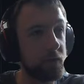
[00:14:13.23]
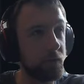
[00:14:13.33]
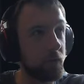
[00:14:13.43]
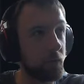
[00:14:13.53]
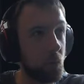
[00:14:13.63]

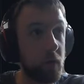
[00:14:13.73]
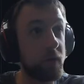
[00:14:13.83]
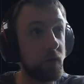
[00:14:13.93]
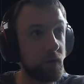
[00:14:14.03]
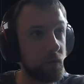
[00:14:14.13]
for more
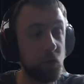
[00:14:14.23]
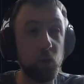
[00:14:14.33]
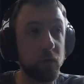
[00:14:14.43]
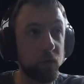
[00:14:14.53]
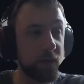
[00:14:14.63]
than
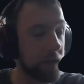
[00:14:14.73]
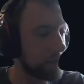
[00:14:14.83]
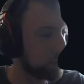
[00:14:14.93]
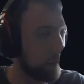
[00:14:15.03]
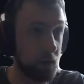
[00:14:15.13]
2 or 3
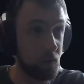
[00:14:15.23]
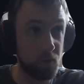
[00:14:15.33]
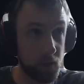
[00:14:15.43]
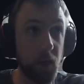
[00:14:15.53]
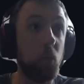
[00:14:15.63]
seconds, like
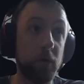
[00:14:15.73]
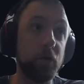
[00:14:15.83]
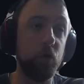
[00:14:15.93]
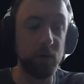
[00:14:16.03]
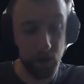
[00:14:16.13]
more than
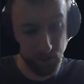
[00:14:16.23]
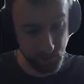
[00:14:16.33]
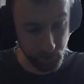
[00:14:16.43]
2 seconds,